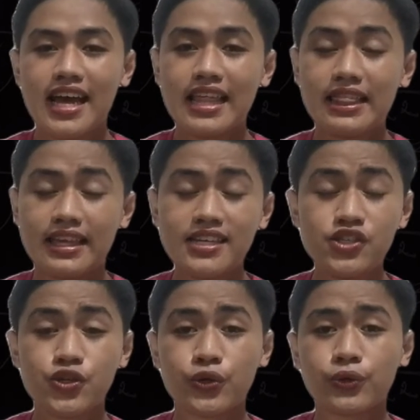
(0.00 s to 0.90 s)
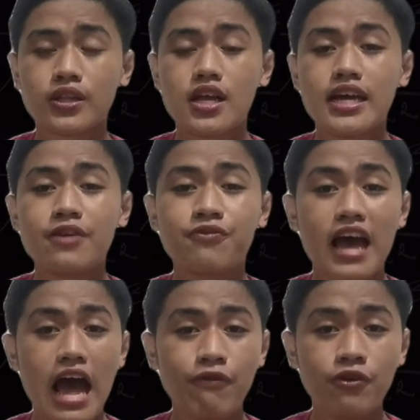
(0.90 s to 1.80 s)
In this rule, if
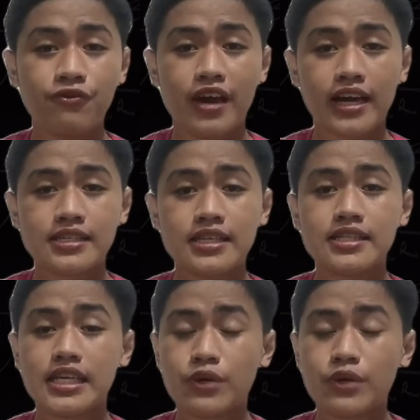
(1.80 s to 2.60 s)
f of x is